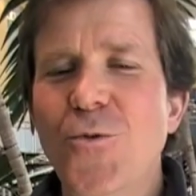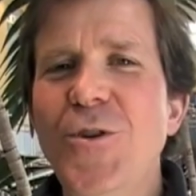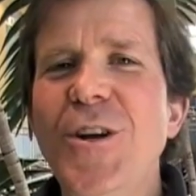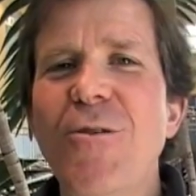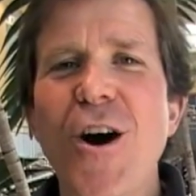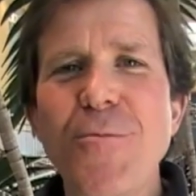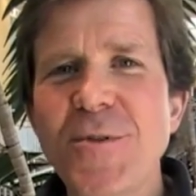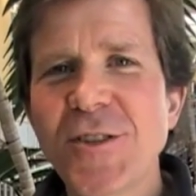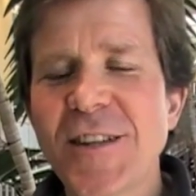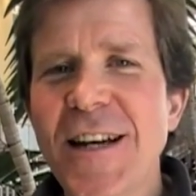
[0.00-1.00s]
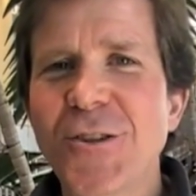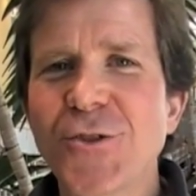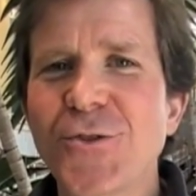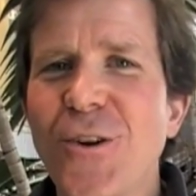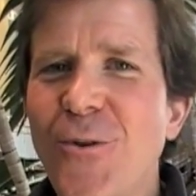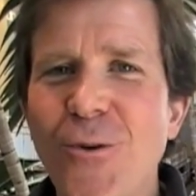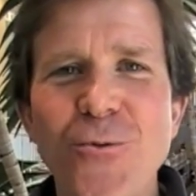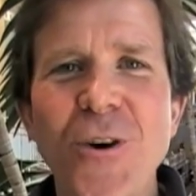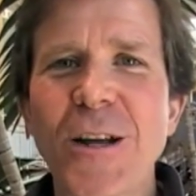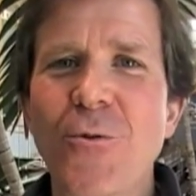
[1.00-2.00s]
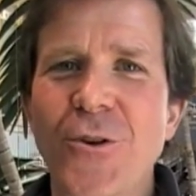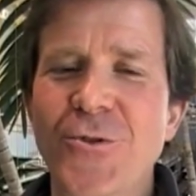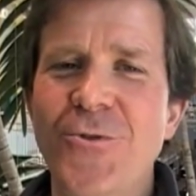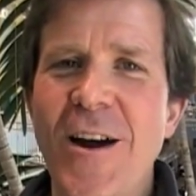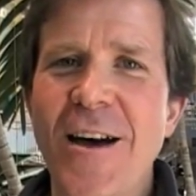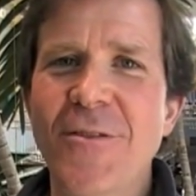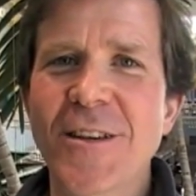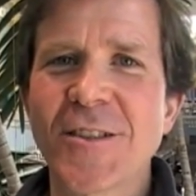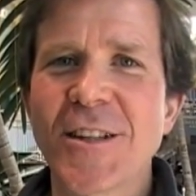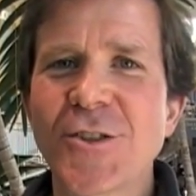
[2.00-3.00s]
Well, you know, open standards are really what are driving this.